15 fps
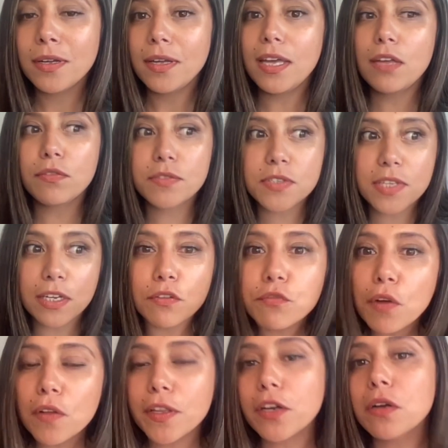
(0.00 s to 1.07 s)
It's like
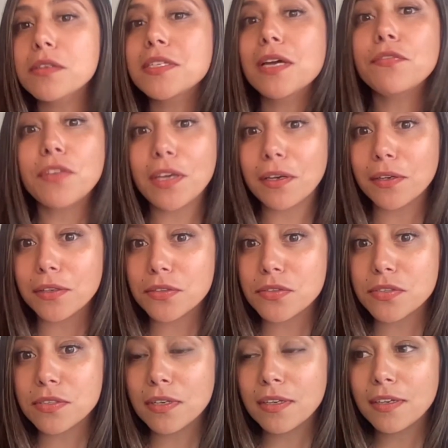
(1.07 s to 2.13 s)
falling on deaf
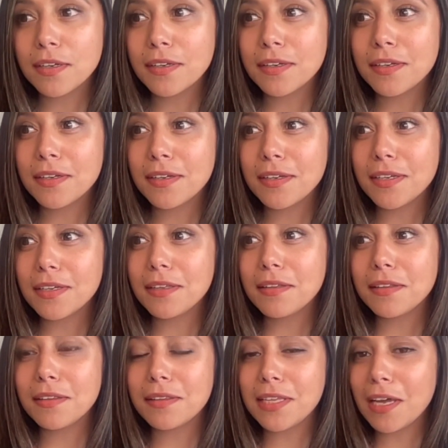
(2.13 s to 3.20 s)
ears.
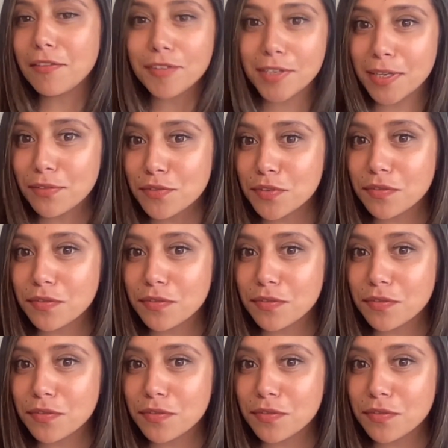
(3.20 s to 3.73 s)
They have the gift